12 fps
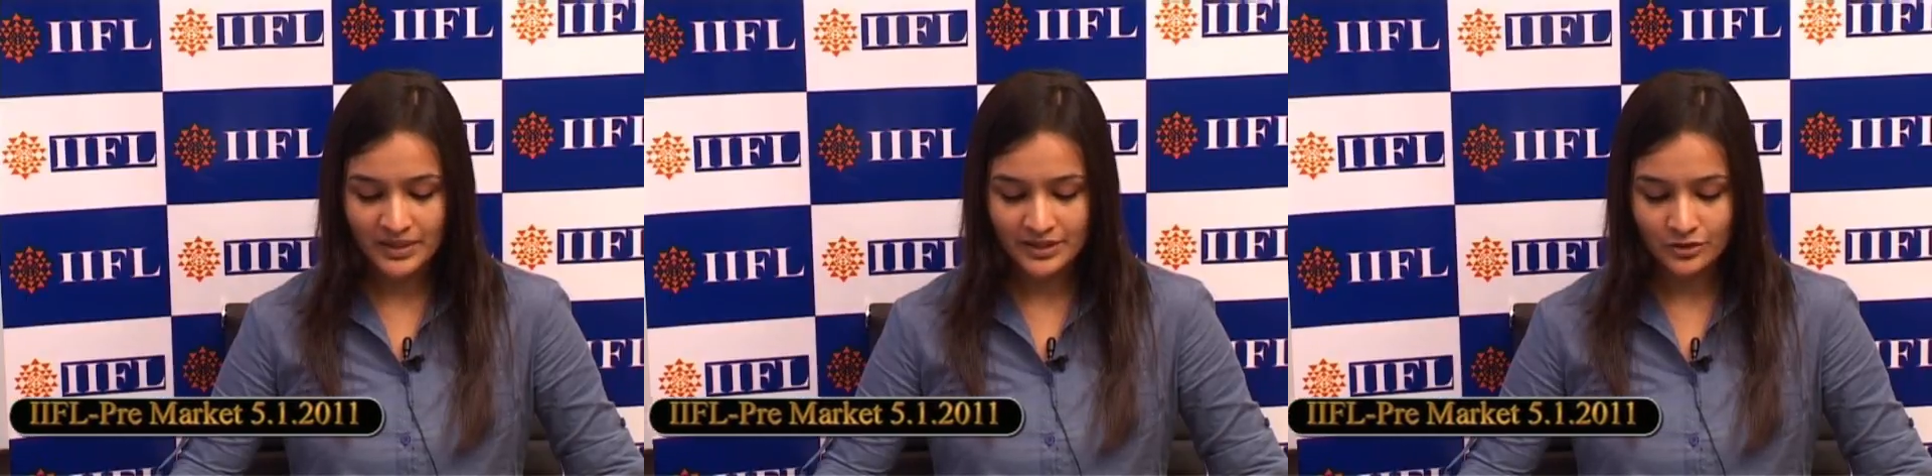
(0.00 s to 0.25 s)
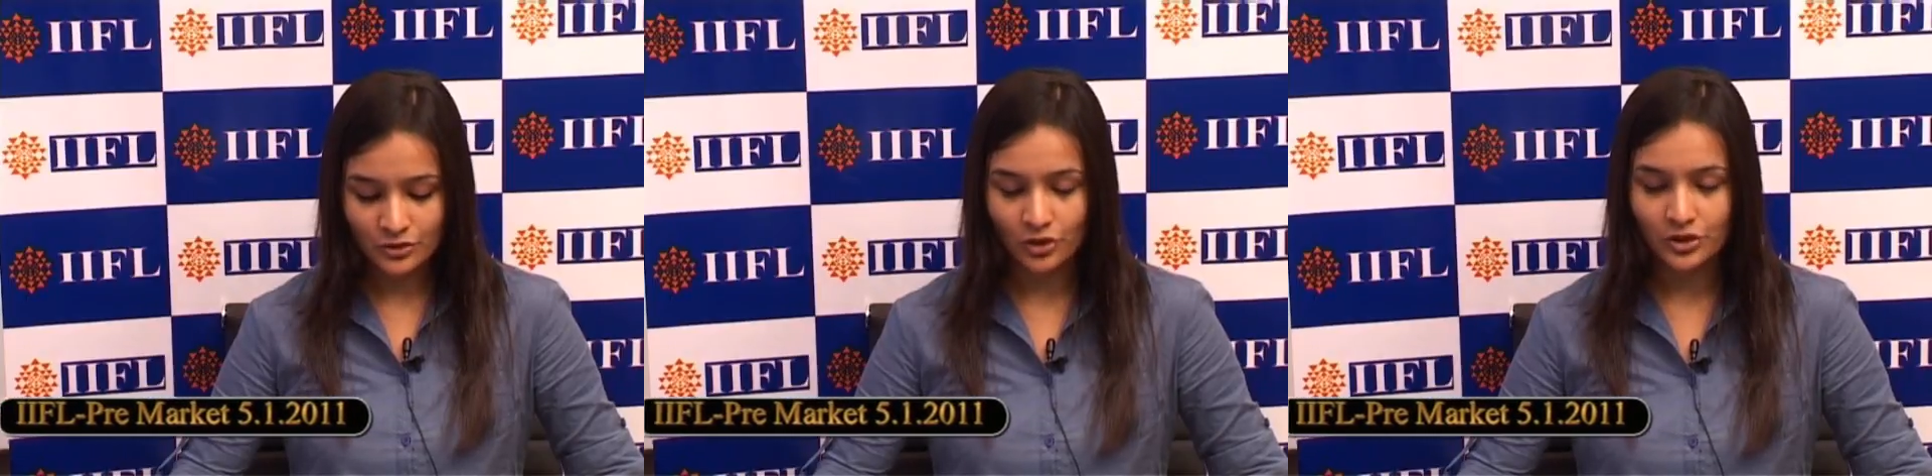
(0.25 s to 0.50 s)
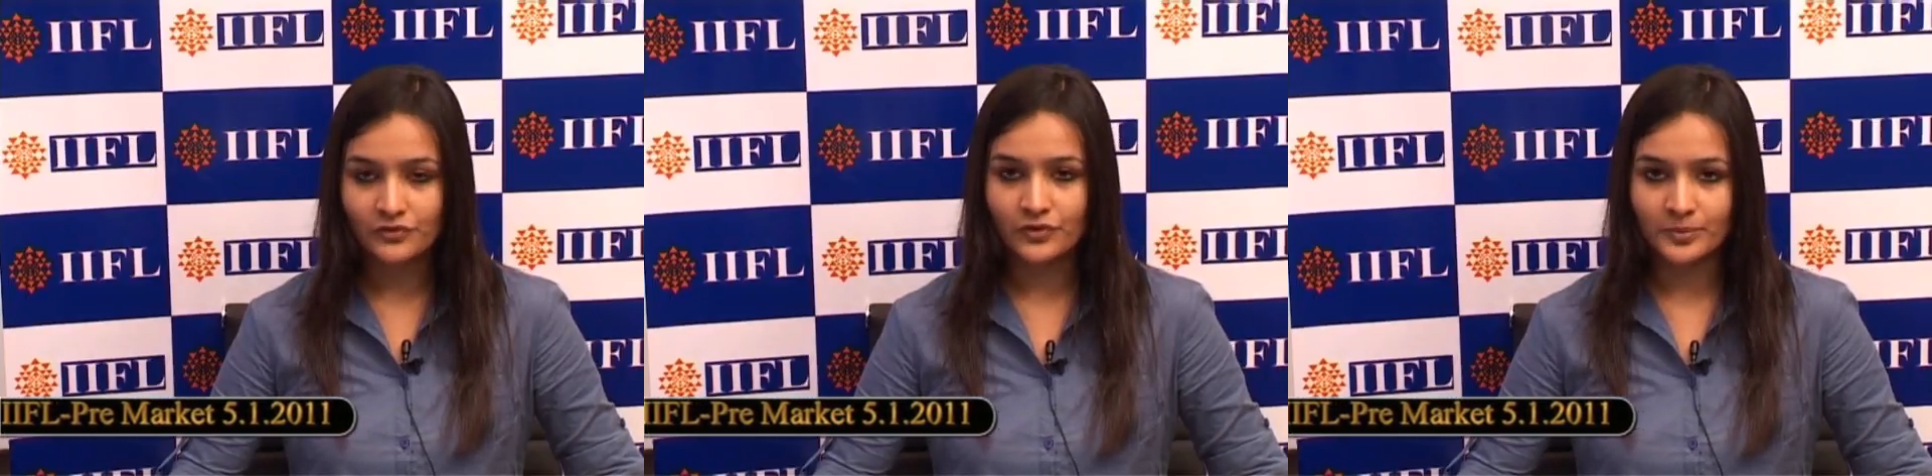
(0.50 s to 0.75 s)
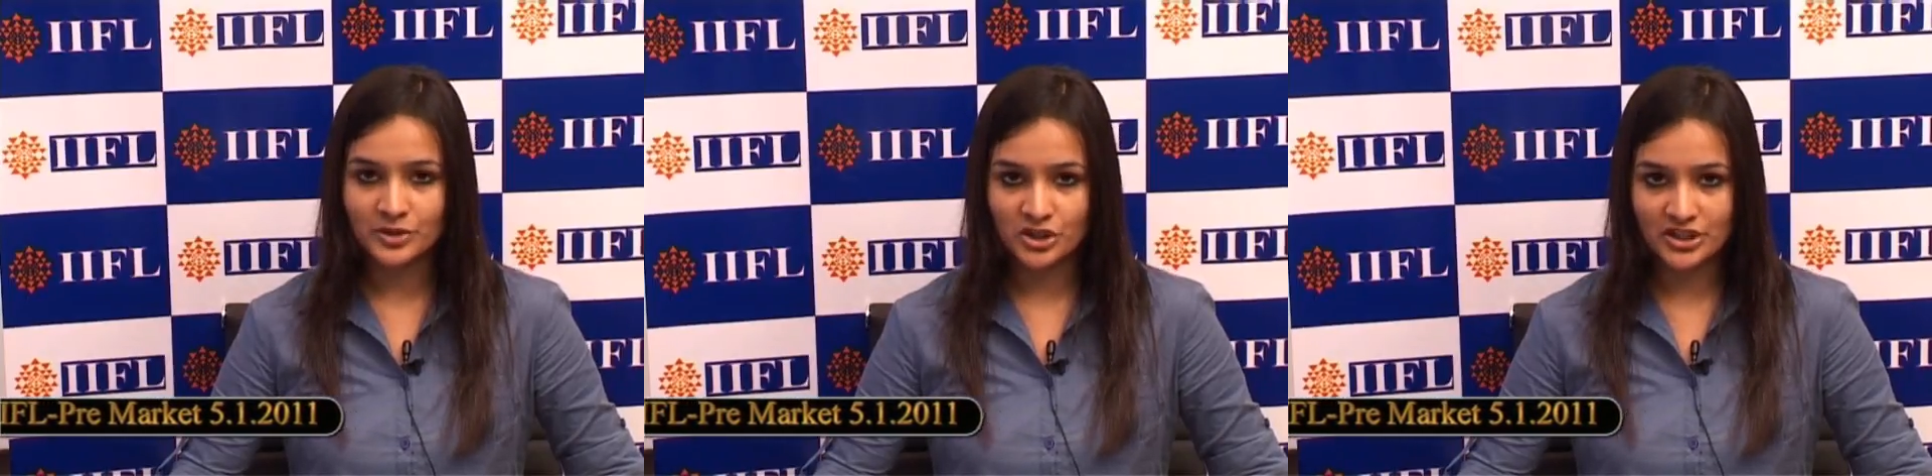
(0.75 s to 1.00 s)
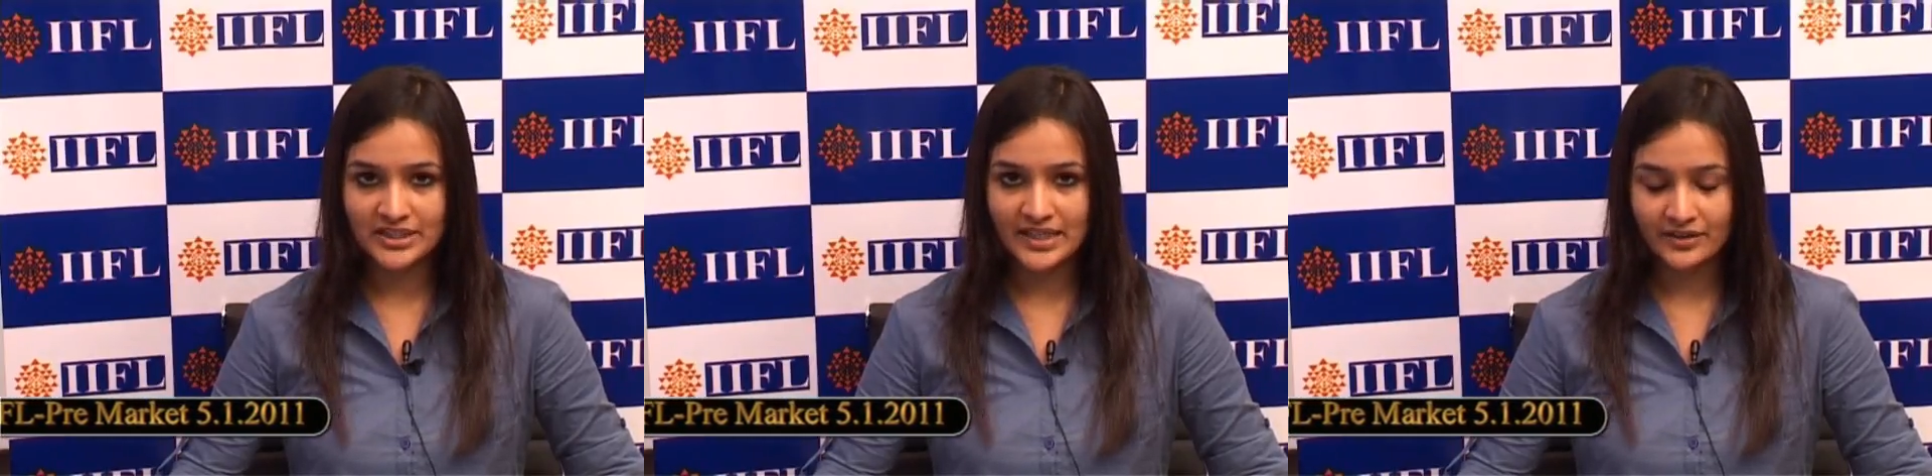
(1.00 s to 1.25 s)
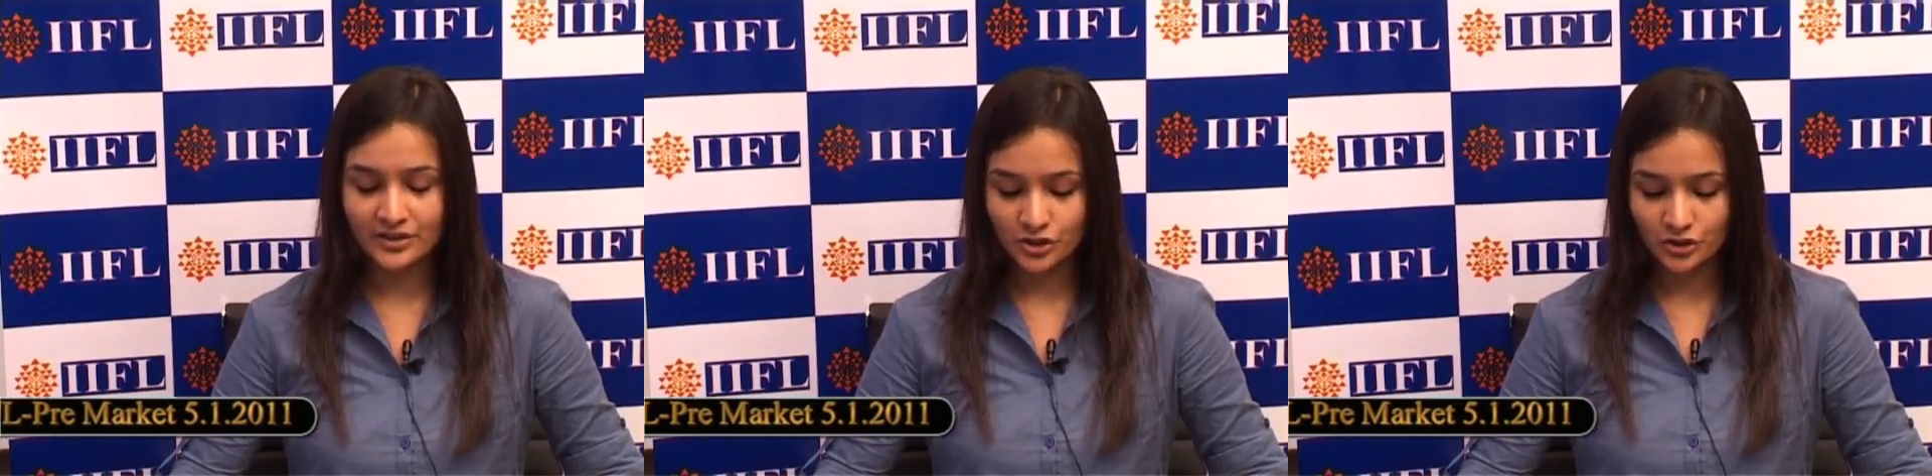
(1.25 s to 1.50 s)
billion from a
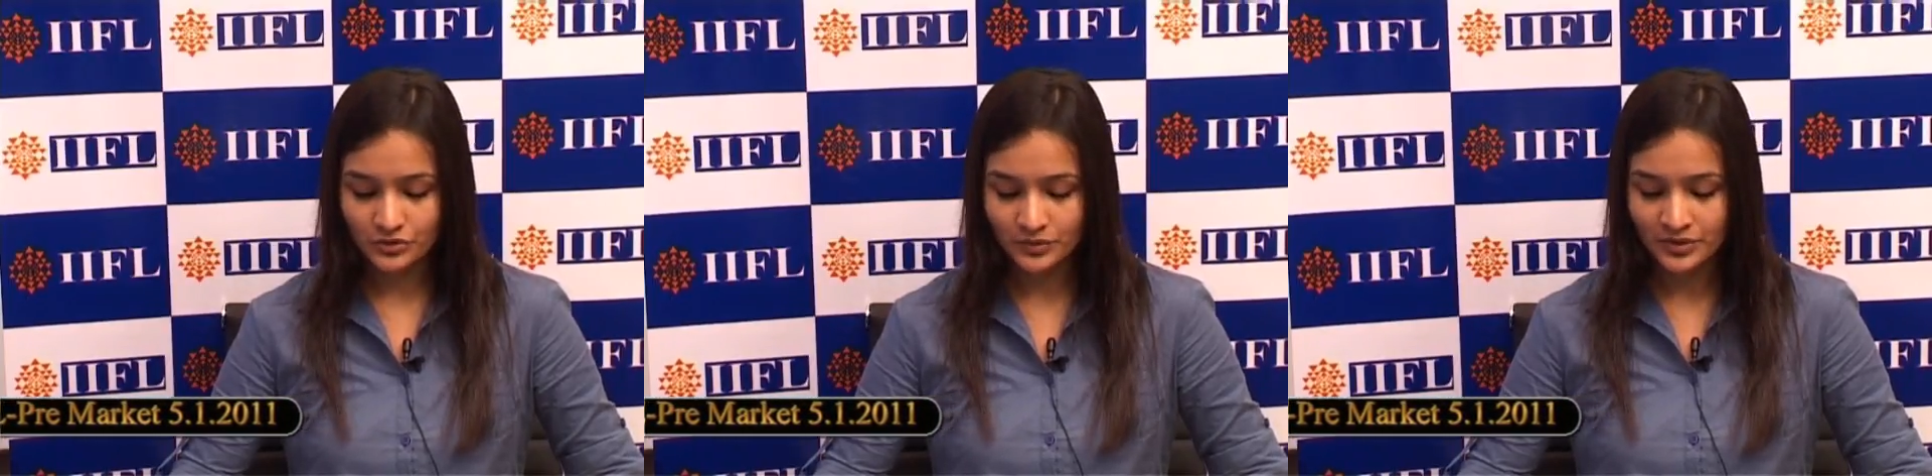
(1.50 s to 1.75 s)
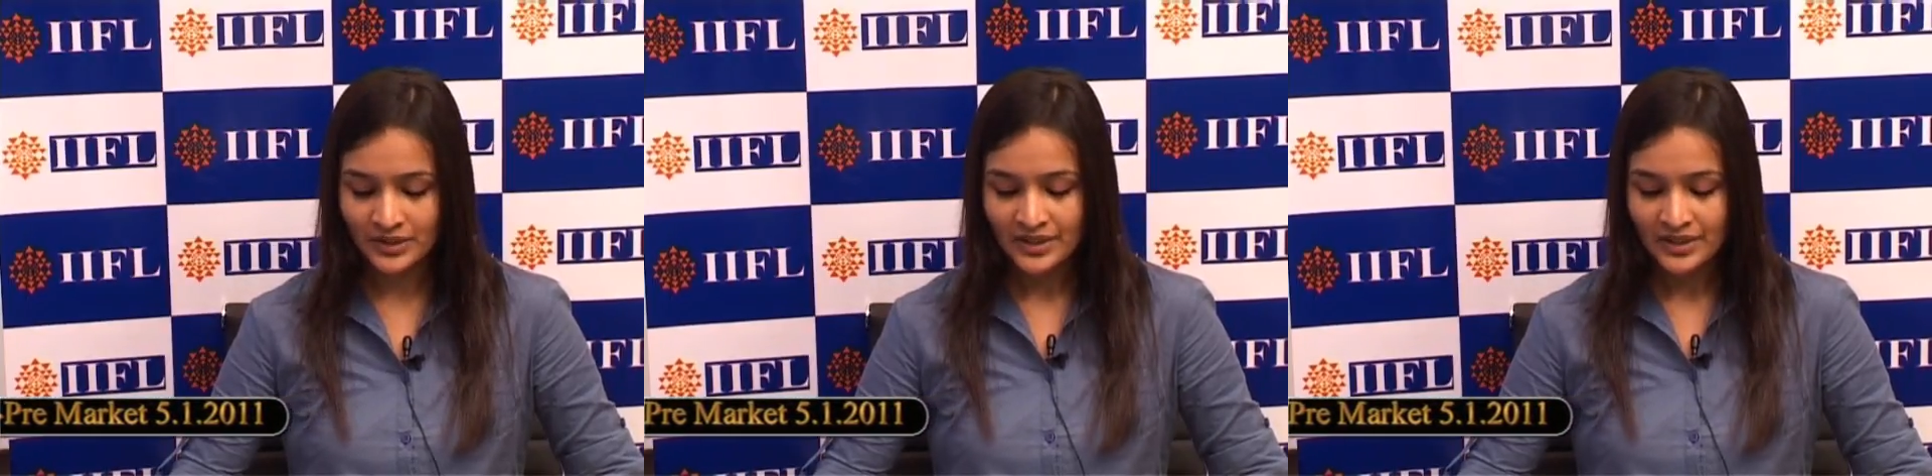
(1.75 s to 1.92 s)
GDR issue.